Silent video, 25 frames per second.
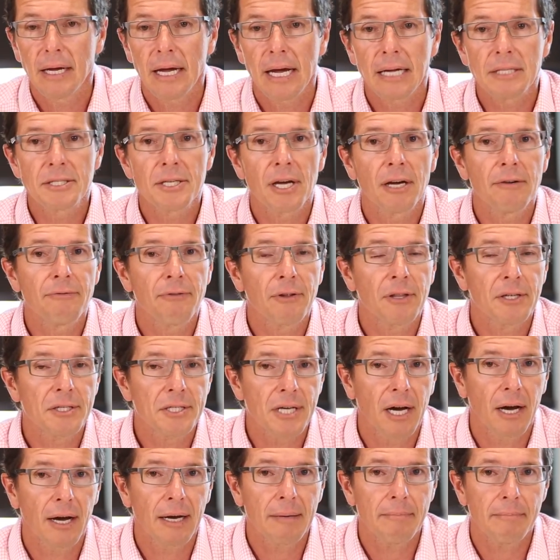And so for the
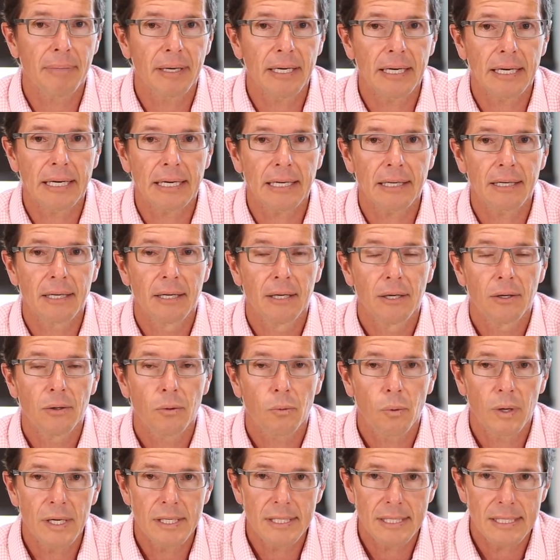time being,
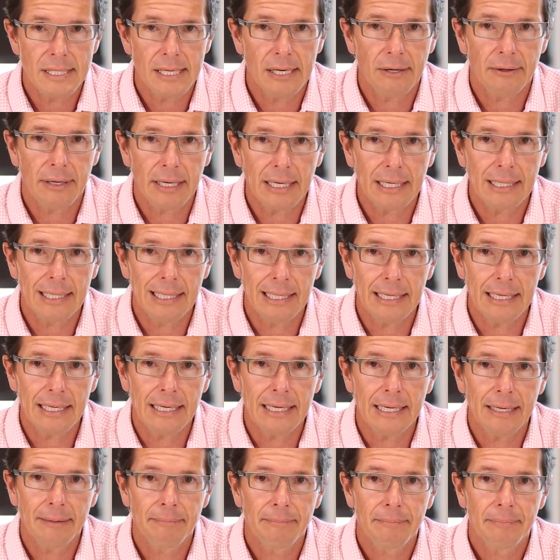we're steering
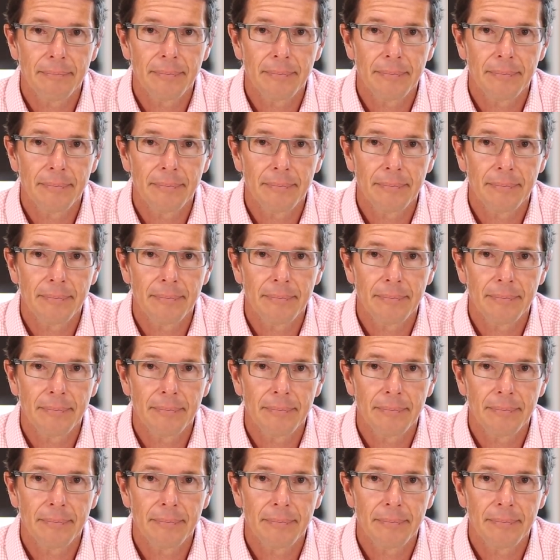clear.